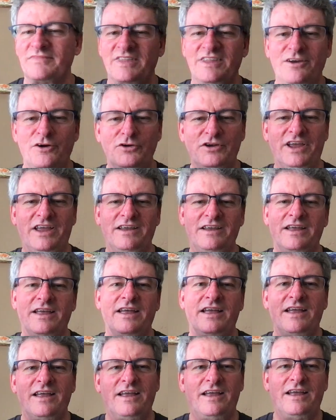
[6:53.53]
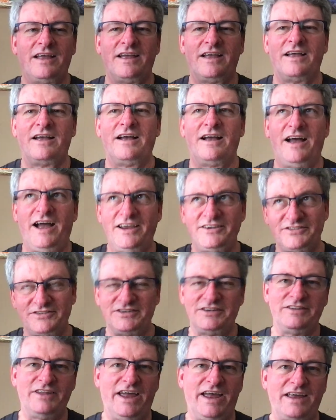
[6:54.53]
Okay, I
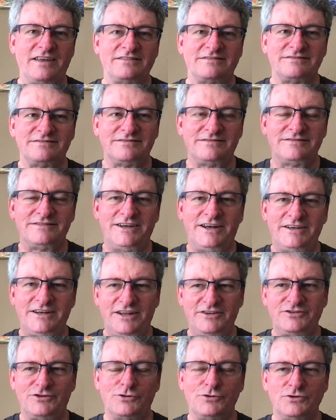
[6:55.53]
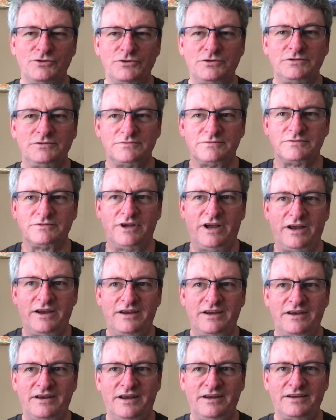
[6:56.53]
see that, and that's cool. I
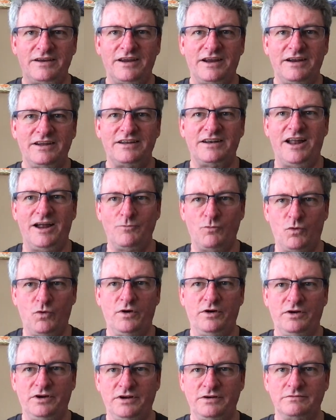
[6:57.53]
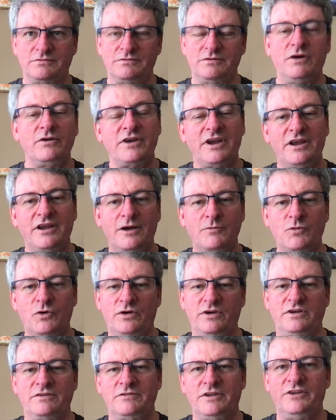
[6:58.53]
get it. I'm worried. Okay, I'm
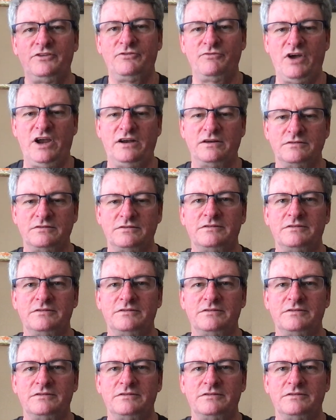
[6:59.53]
worried. That's fine.